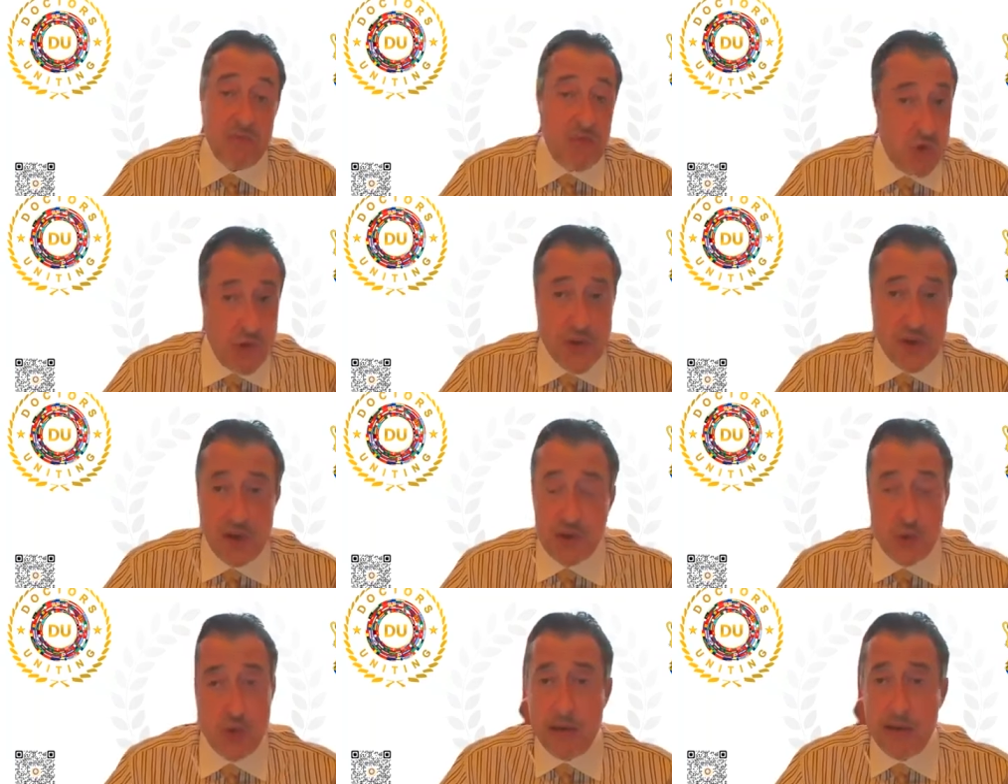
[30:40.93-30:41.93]
Sure, you could
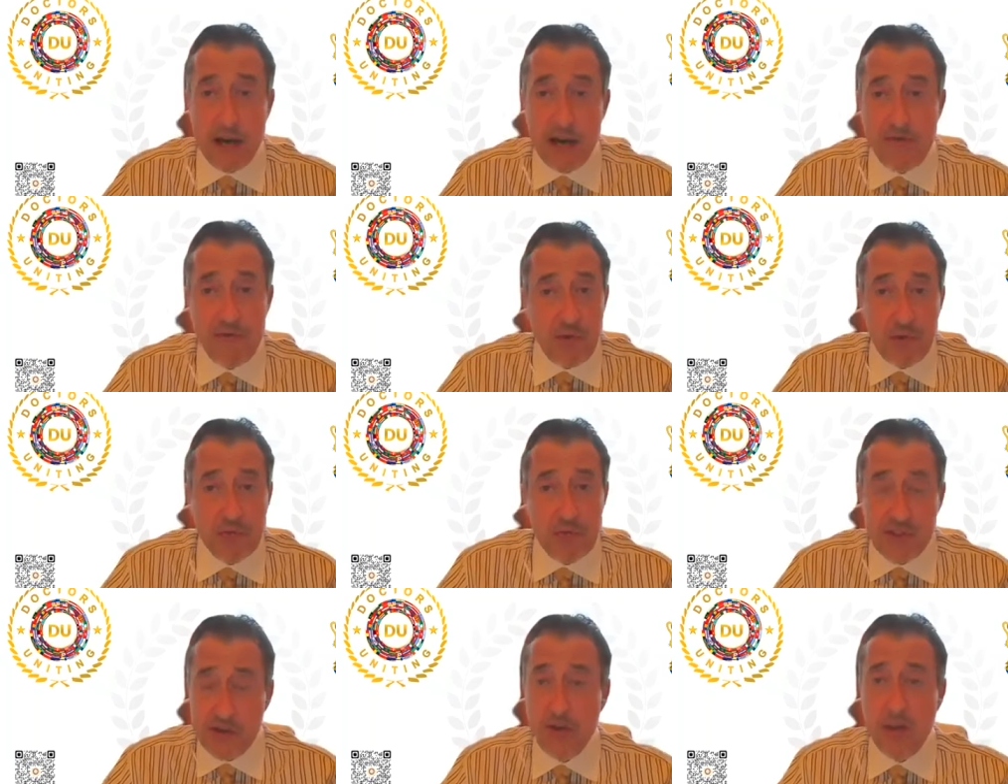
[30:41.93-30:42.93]
sue anybody for good
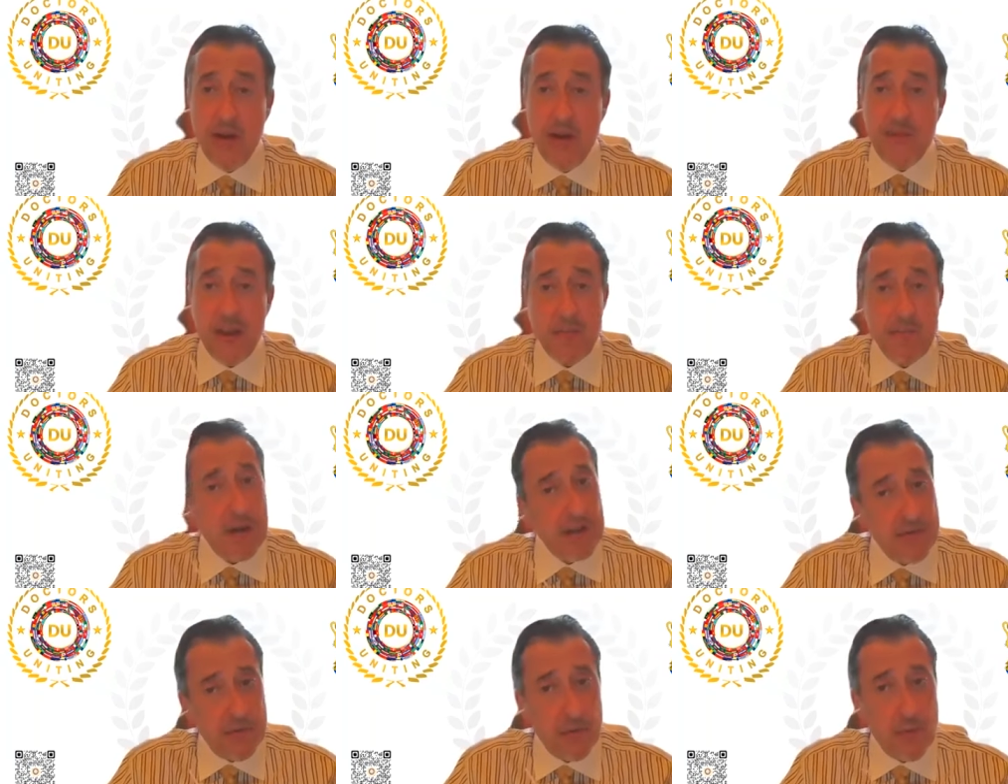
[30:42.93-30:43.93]
reason,
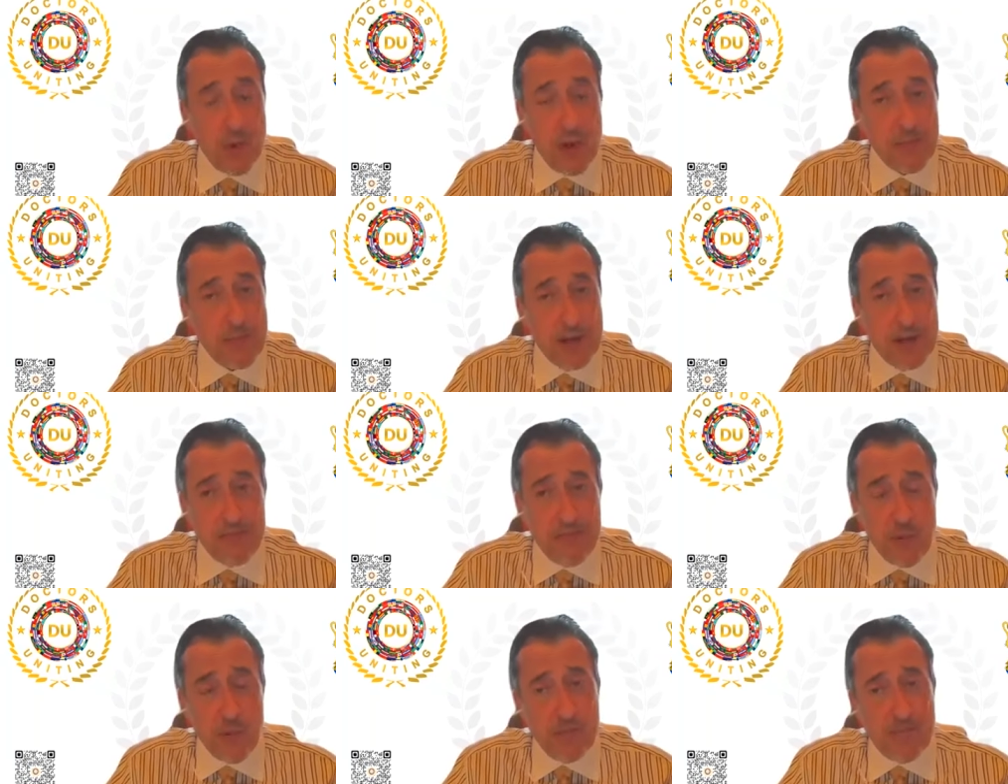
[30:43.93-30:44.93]
but for
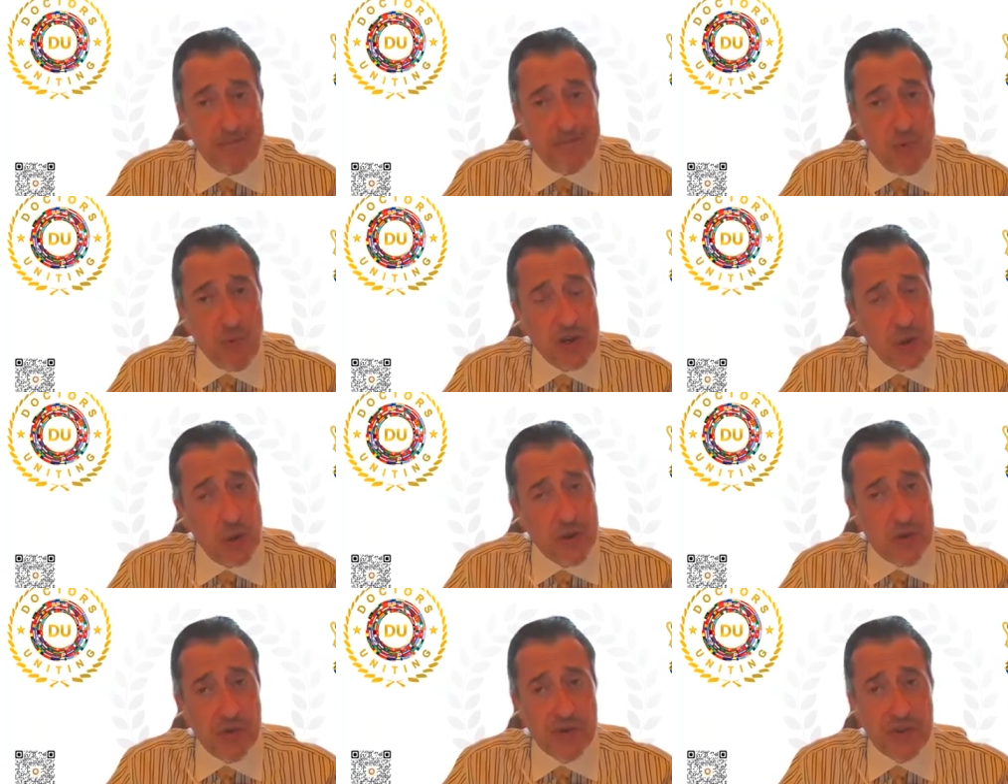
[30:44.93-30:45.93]
when
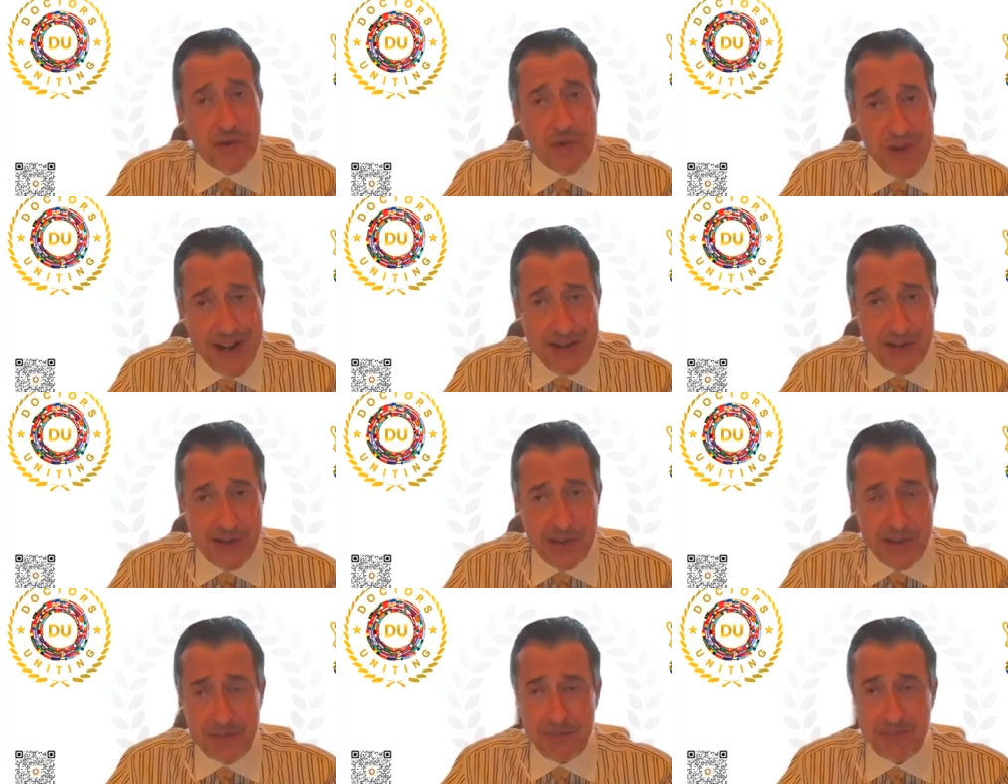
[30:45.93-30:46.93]
lawsuits are
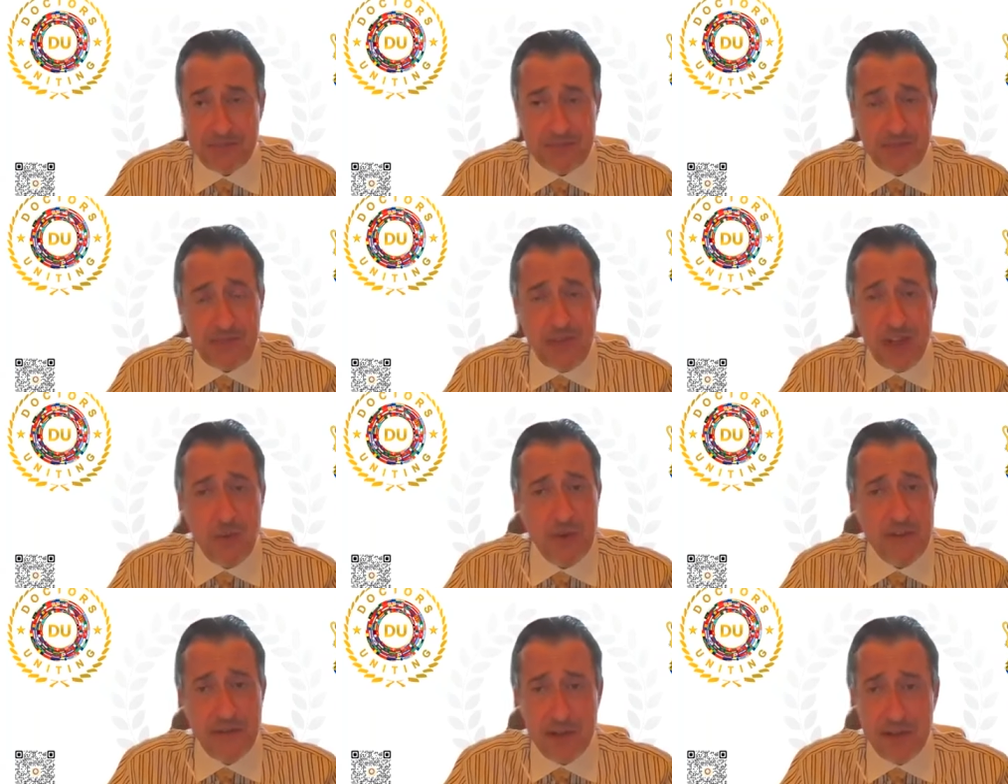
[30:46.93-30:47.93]
raised
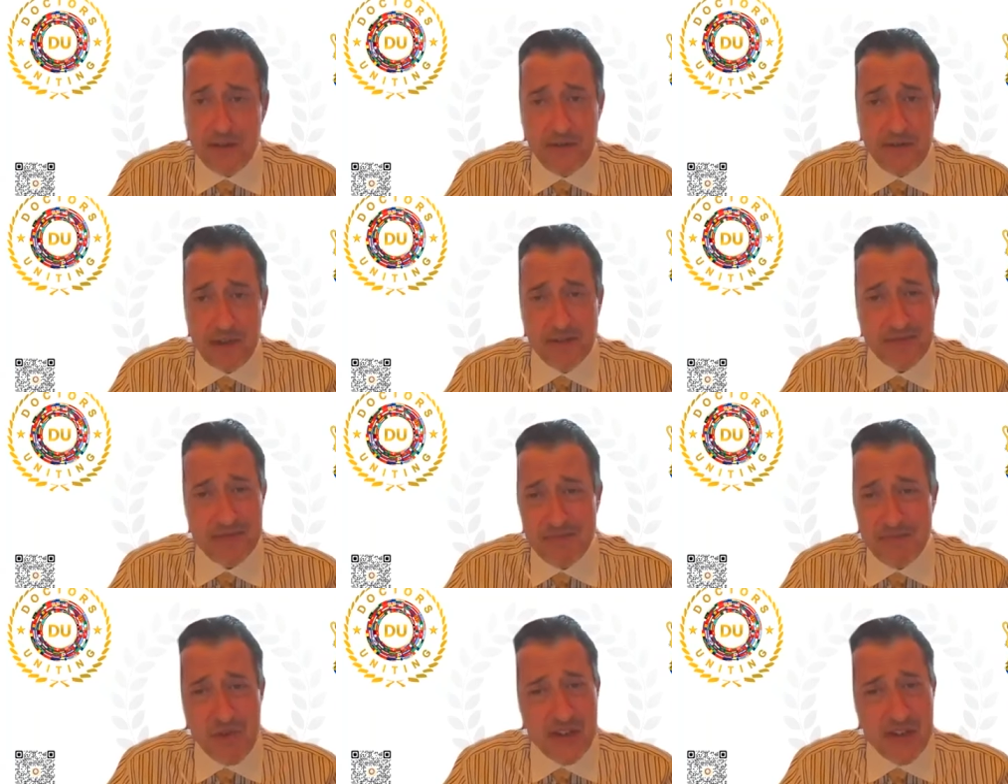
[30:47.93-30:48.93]
with
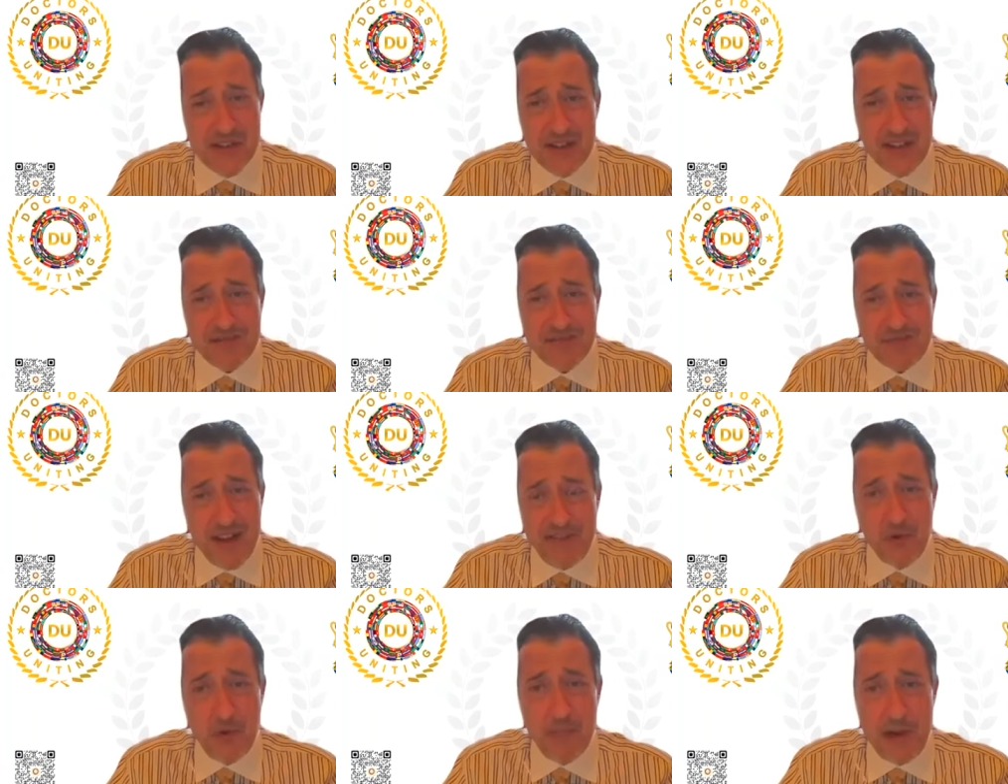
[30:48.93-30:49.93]
reasons that
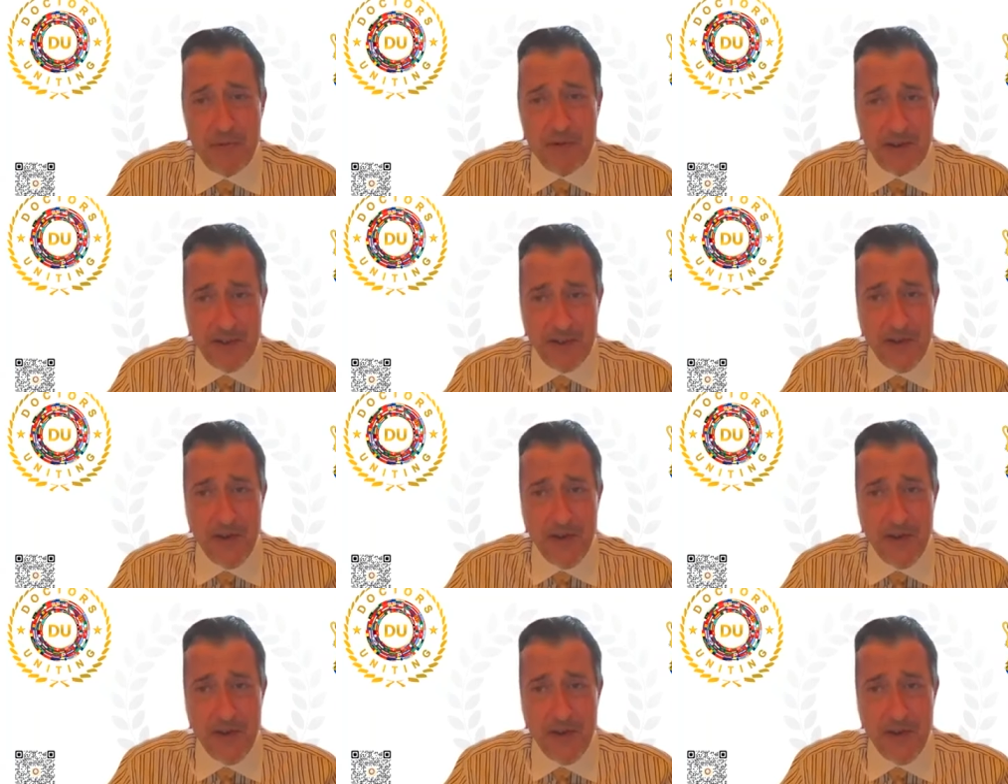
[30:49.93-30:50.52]
have no merit,